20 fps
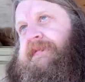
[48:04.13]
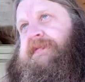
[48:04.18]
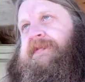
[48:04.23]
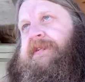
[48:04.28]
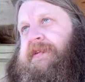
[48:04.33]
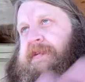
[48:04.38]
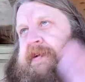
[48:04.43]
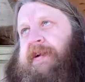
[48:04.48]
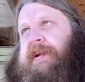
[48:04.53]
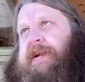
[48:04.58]

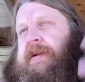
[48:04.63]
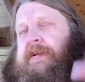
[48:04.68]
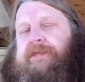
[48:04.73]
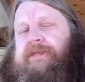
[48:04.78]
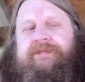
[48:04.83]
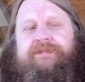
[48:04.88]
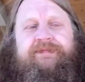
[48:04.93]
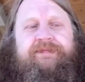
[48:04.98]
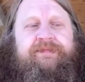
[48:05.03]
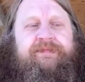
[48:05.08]
Well, there you go.
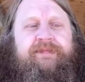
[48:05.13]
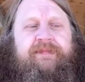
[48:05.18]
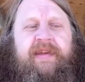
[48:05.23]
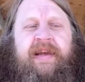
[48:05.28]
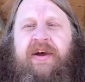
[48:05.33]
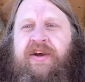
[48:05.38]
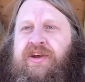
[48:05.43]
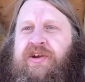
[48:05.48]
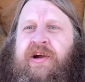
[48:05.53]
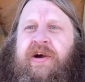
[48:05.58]

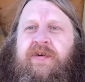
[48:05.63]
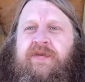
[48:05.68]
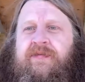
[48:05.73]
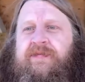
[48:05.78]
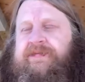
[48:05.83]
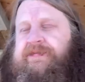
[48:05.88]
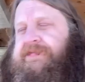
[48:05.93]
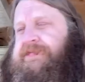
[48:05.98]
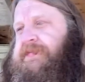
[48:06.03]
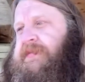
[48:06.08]
Now you know.
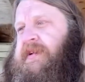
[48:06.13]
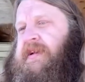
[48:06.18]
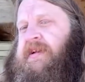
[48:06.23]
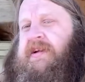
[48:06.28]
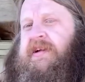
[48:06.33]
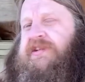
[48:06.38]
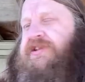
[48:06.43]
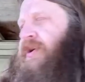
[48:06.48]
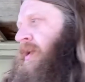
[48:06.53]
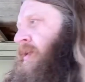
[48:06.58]

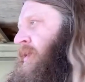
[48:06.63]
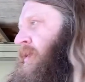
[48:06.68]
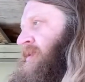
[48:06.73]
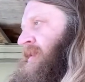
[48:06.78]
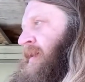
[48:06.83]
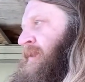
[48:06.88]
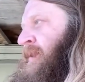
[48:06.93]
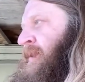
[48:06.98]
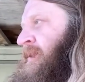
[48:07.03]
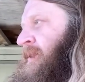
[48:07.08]
Sorry, what was
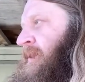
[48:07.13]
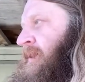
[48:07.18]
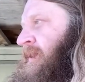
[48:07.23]
that, baby?